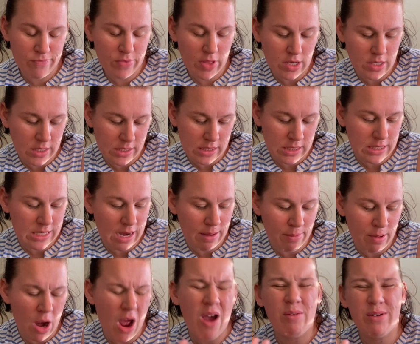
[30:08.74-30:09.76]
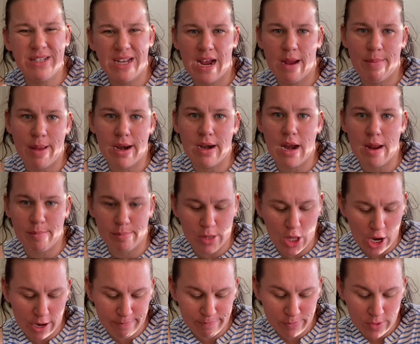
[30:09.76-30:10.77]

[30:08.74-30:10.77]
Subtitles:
It doesn't say, but I would say about an 8 ply.